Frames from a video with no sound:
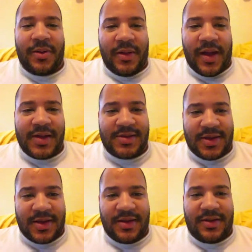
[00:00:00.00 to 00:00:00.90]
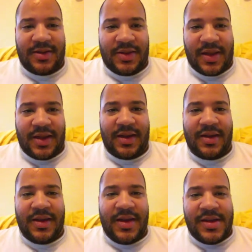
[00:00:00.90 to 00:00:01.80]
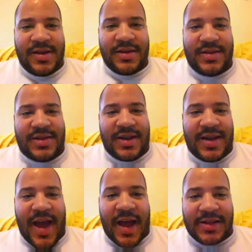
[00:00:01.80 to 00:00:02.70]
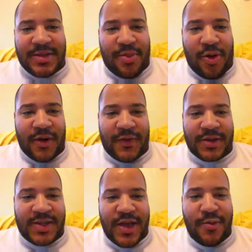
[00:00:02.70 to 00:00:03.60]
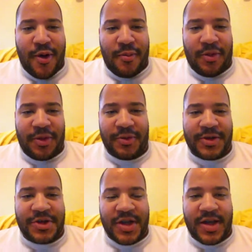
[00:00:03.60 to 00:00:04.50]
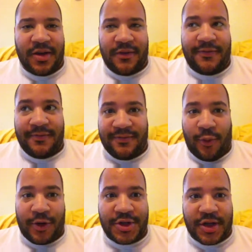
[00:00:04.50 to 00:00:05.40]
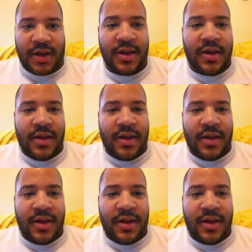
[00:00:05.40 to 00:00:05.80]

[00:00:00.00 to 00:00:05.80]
realized that they didn't add support for T-Mobile 3G or 4G,